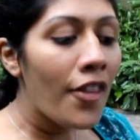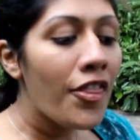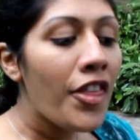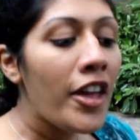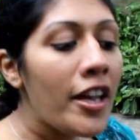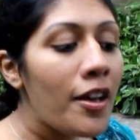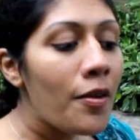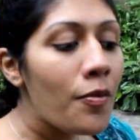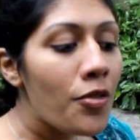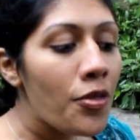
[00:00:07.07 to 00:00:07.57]
I
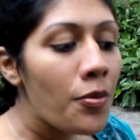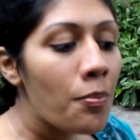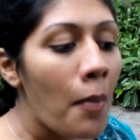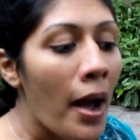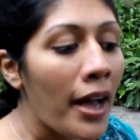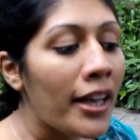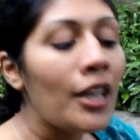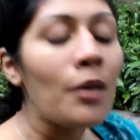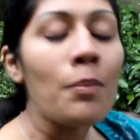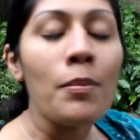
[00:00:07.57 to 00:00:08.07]
think
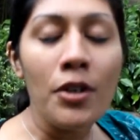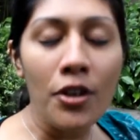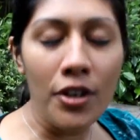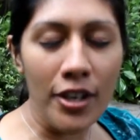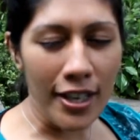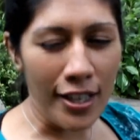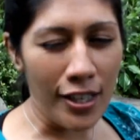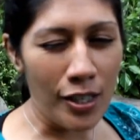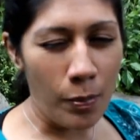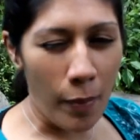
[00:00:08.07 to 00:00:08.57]
my
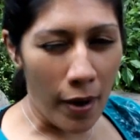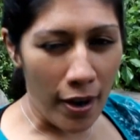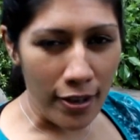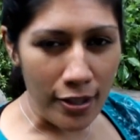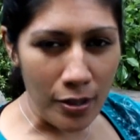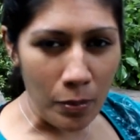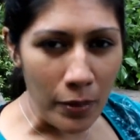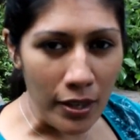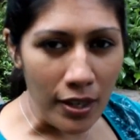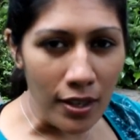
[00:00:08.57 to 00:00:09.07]
community
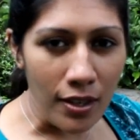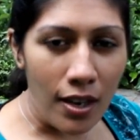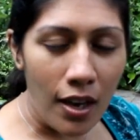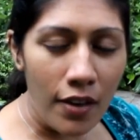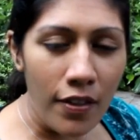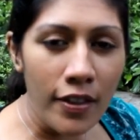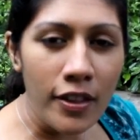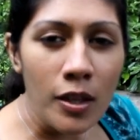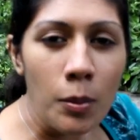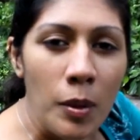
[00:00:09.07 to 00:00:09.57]
inspires me. I
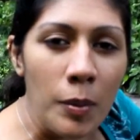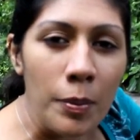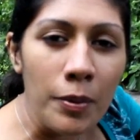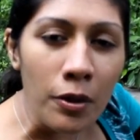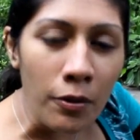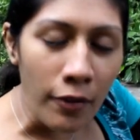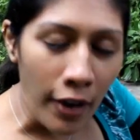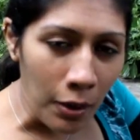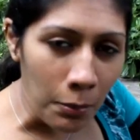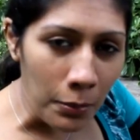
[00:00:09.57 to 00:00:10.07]
think the people
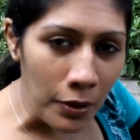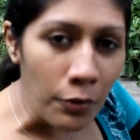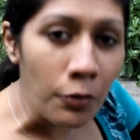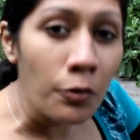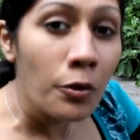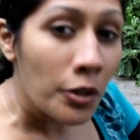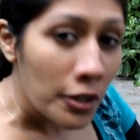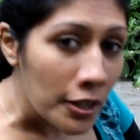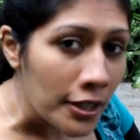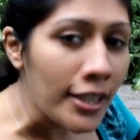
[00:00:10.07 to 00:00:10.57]
around me
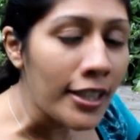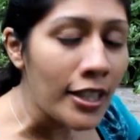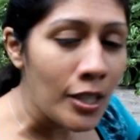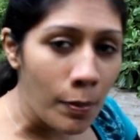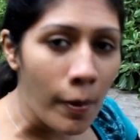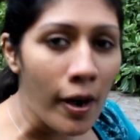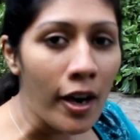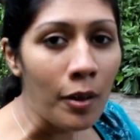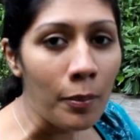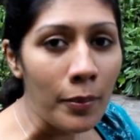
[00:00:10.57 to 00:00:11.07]
really
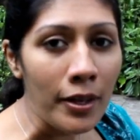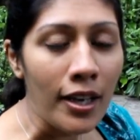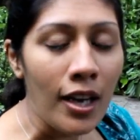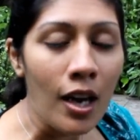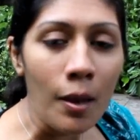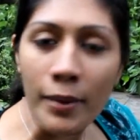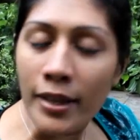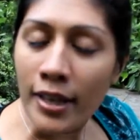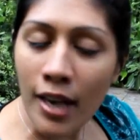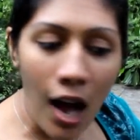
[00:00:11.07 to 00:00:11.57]
inspire me.
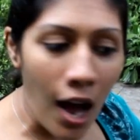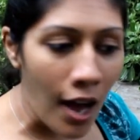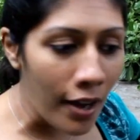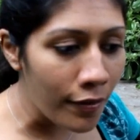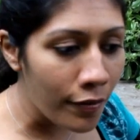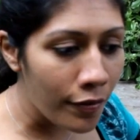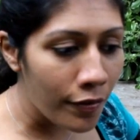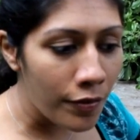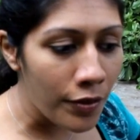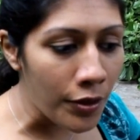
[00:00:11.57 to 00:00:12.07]
I mean,
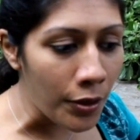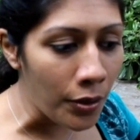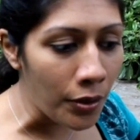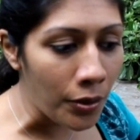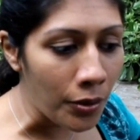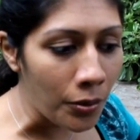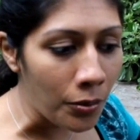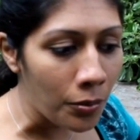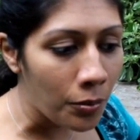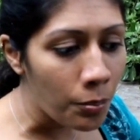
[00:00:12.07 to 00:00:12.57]
I've,
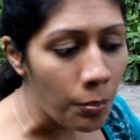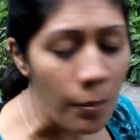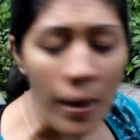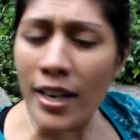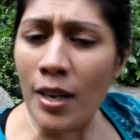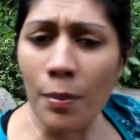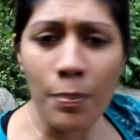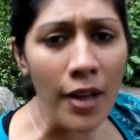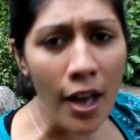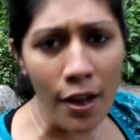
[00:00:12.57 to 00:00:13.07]
through
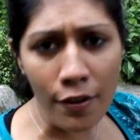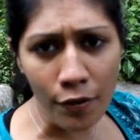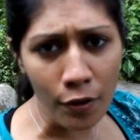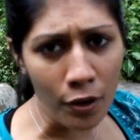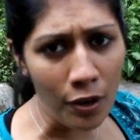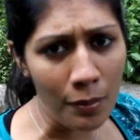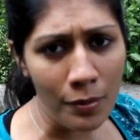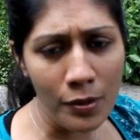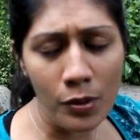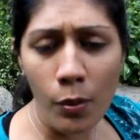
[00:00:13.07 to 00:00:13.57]
many
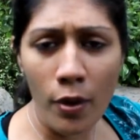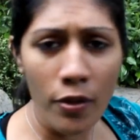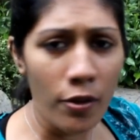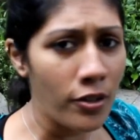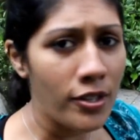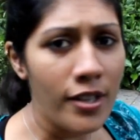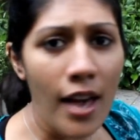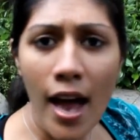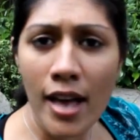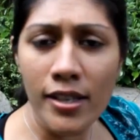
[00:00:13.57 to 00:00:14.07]
platforms, whether
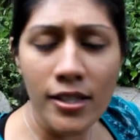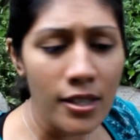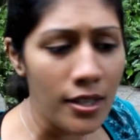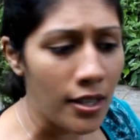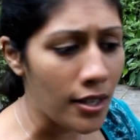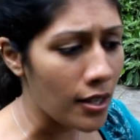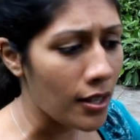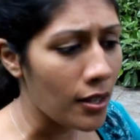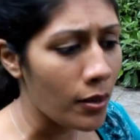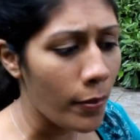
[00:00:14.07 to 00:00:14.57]
it's
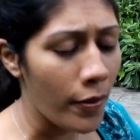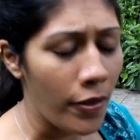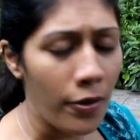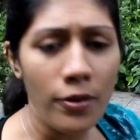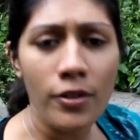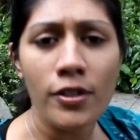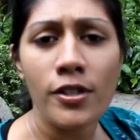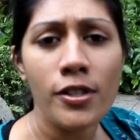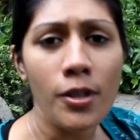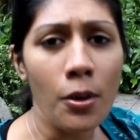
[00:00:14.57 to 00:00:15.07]
Astia, whether
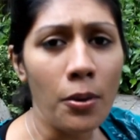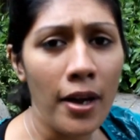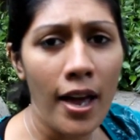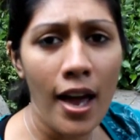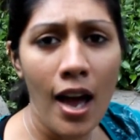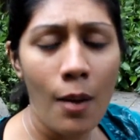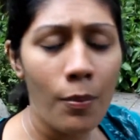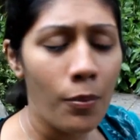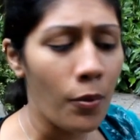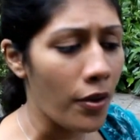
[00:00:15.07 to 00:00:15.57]
it's
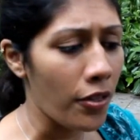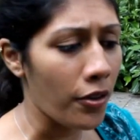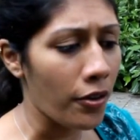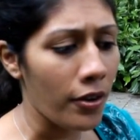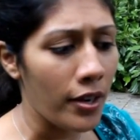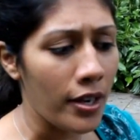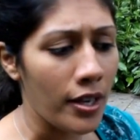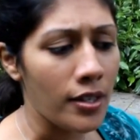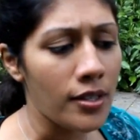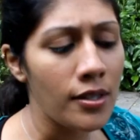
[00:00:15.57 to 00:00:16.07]
SOCAP, whether
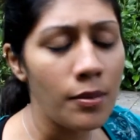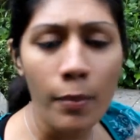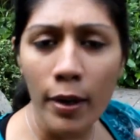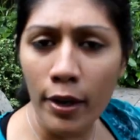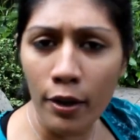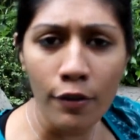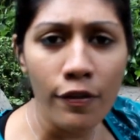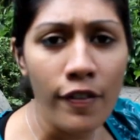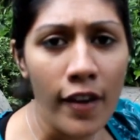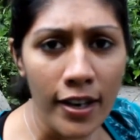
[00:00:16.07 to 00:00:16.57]
it's
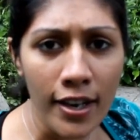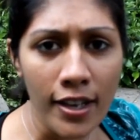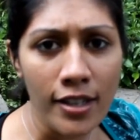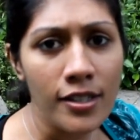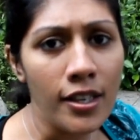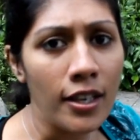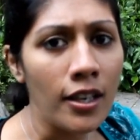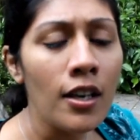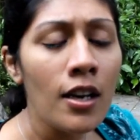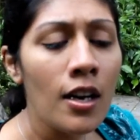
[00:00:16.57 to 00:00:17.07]

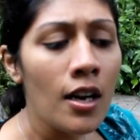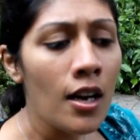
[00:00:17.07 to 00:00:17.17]
microfinance, like,